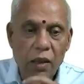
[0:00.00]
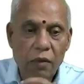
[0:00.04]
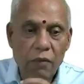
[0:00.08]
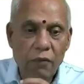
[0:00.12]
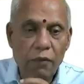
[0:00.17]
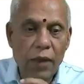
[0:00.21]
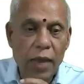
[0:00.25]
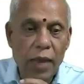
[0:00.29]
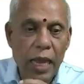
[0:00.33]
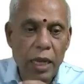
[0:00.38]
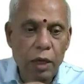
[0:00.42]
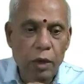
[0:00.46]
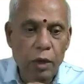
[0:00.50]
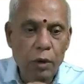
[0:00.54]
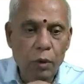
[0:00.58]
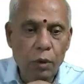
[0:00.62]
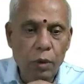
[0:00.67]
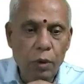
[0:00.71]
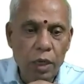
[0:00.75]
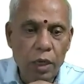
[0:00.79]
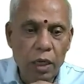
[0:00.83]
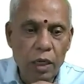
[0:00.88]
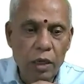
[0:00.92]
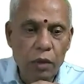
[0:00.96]
Value
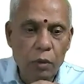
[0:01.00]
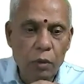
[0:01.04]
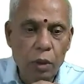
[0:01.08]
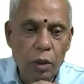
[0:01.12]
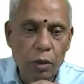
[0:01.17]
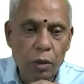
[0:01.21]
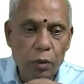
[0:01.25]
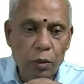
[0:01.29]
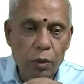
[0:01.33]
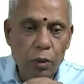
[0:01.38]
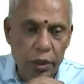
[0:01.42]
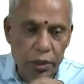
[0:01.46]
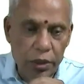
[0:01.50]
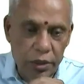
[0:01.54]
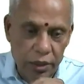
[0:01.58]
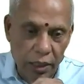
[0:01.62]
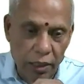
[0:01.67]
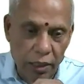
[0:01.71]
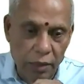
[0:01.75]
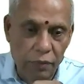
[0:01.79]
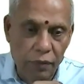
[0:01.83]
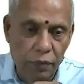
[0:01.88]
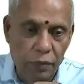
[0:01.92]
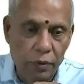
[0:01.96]
equal to
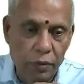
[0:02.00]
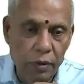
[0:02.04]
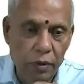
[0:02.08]
itself.